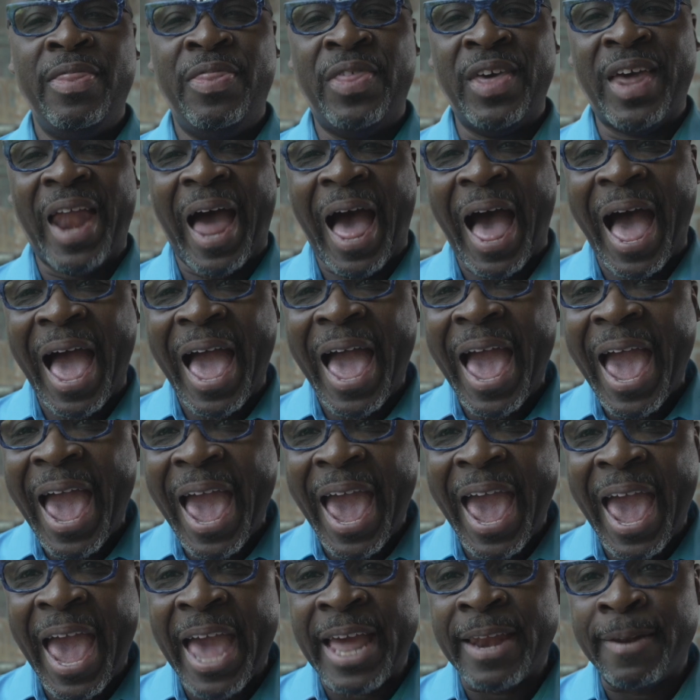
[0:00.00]
that I
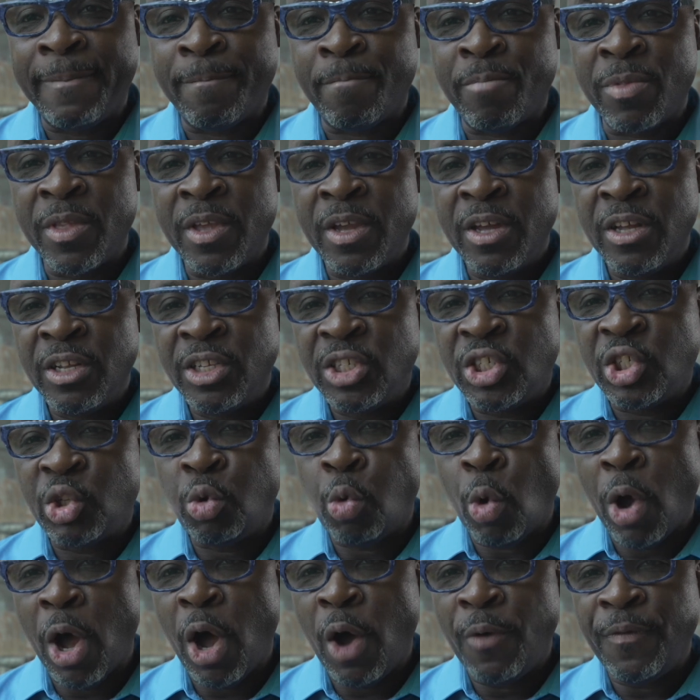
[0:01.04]
had
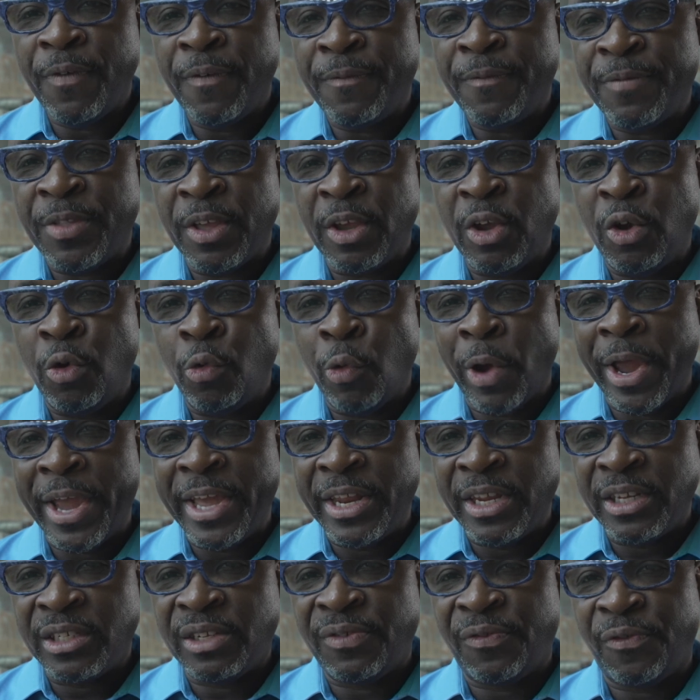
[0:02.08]
12 of the
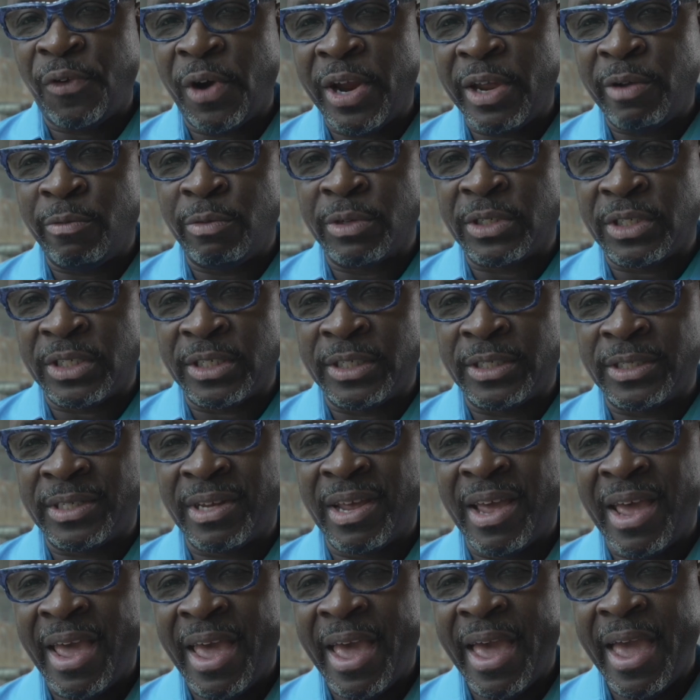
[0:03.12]
greatest fragrances
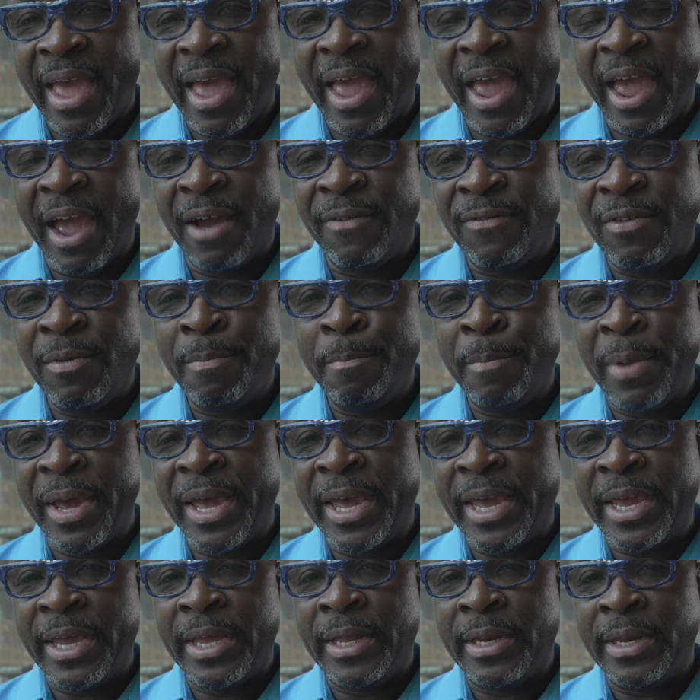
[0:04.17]
ever
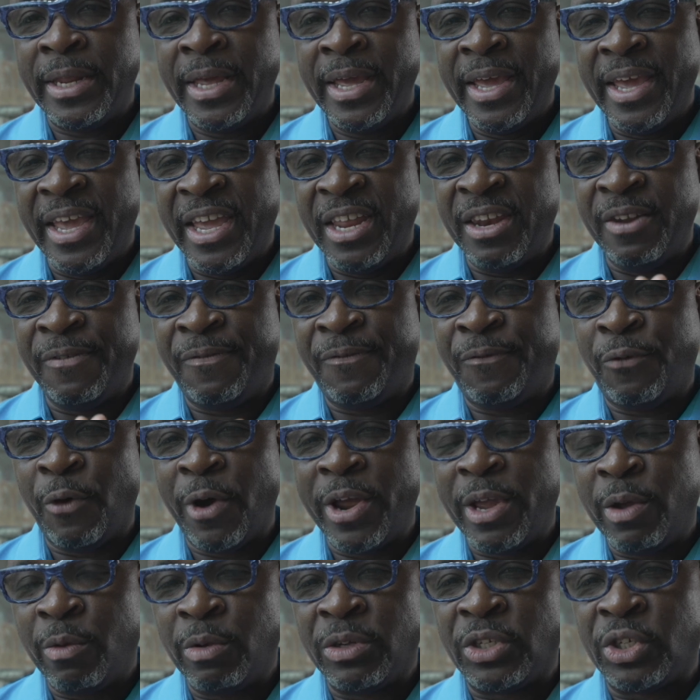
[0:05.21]
made in the
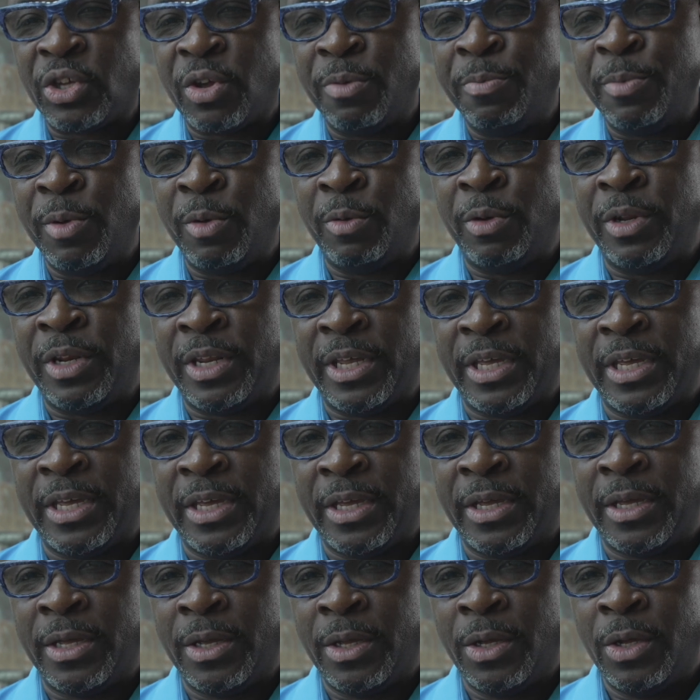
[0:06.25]
fragrance community?
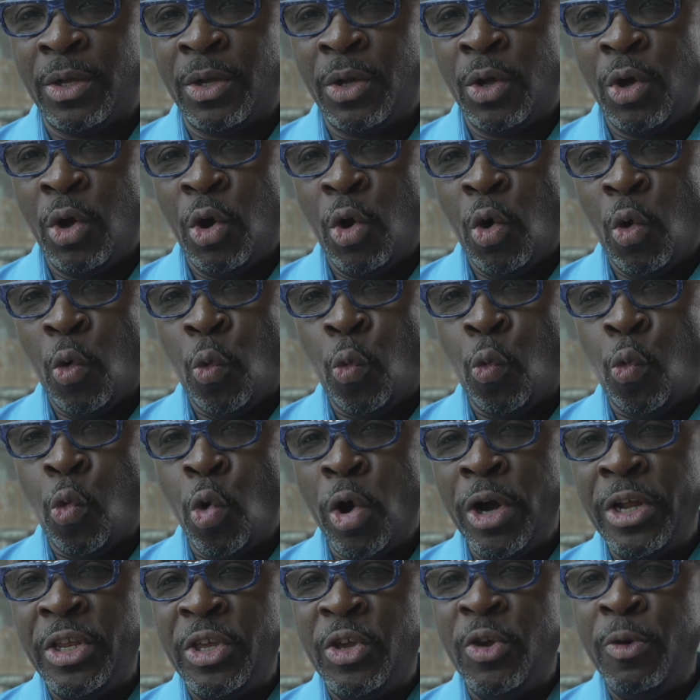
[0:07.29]

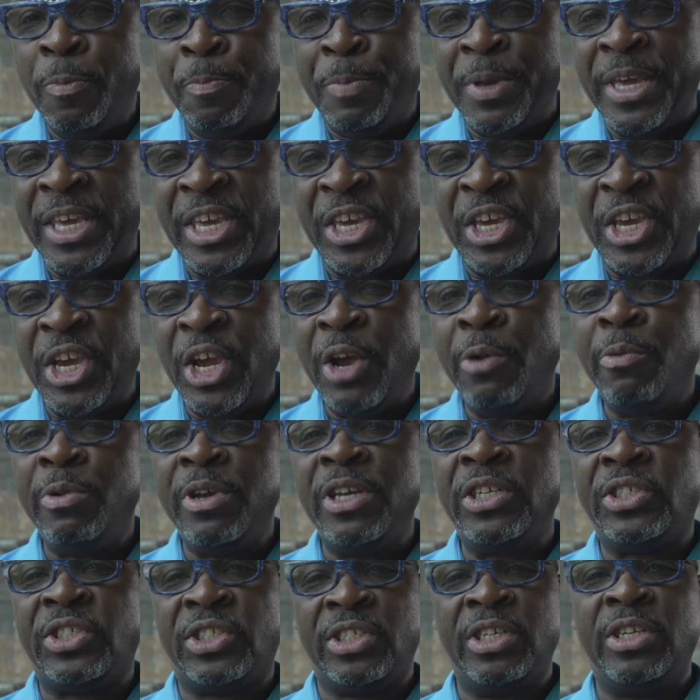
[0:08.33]
Would you be
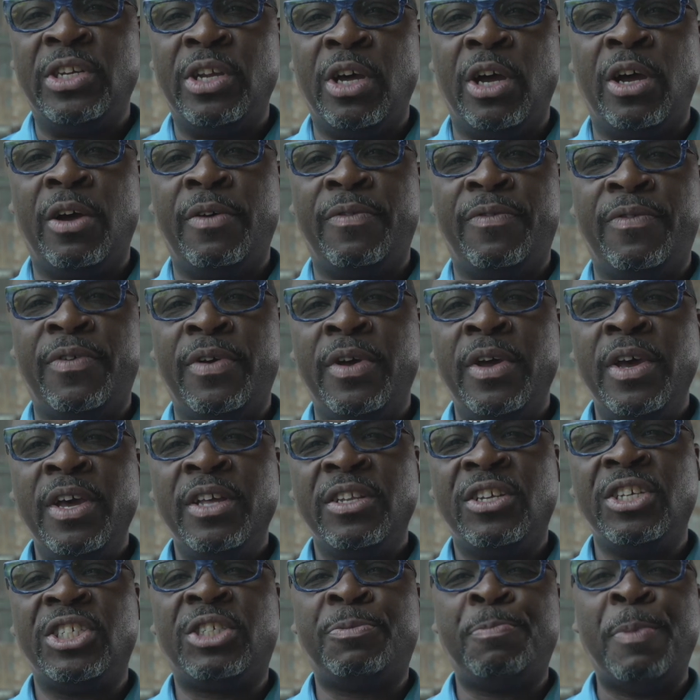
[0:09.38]
curious enough
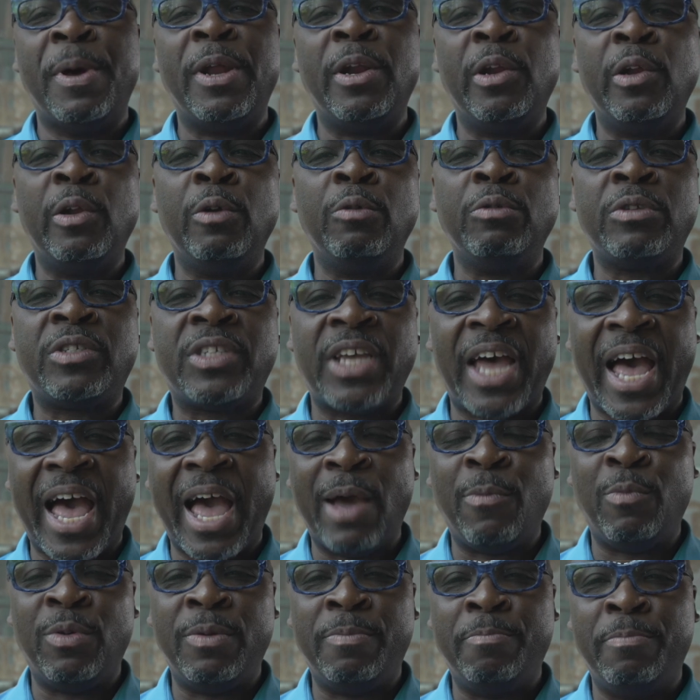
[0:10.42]
to spend a little
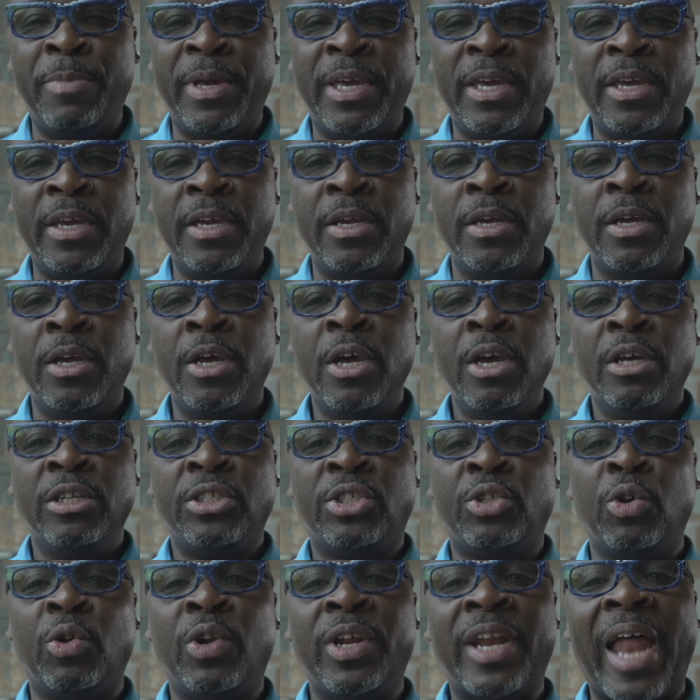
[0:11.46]
time with me
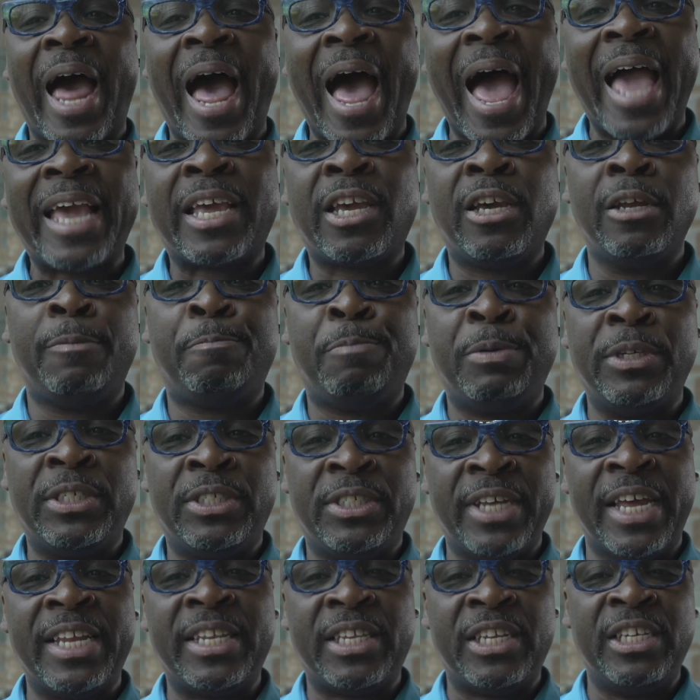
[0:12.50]
so that I could
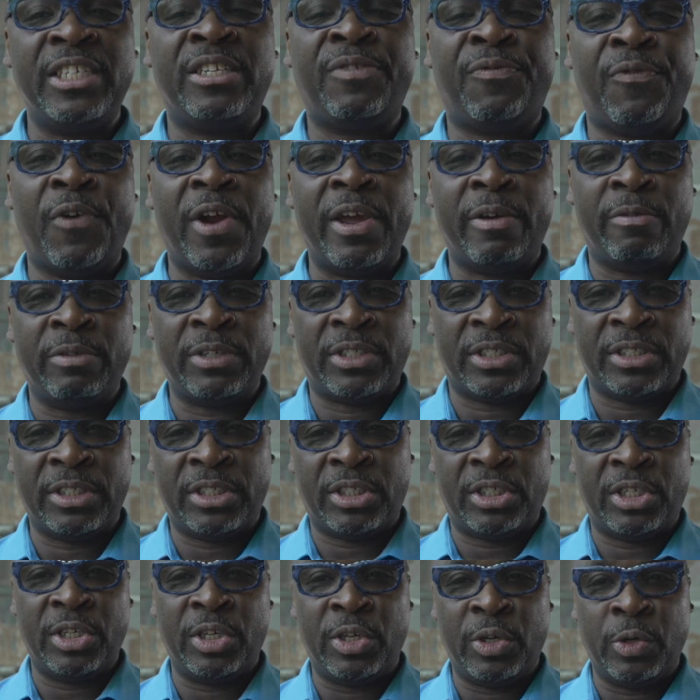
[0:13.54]
present these fragrances
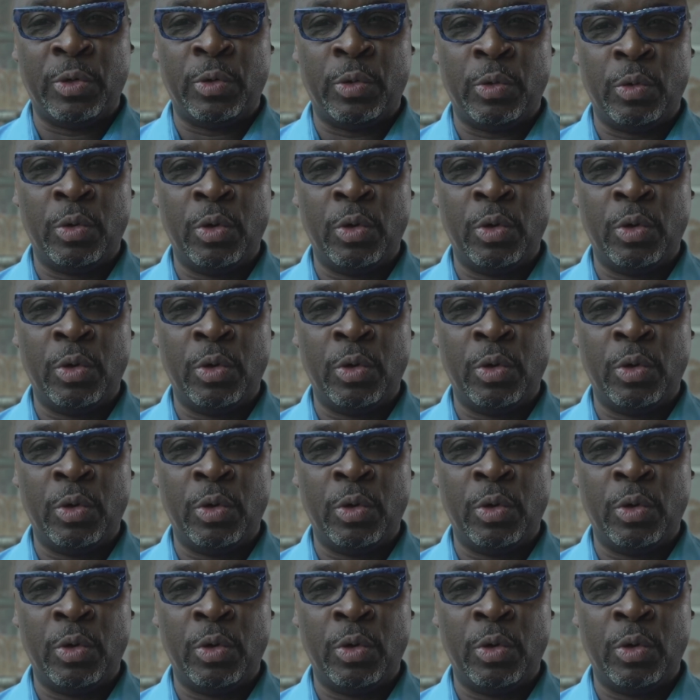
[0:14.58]
to you?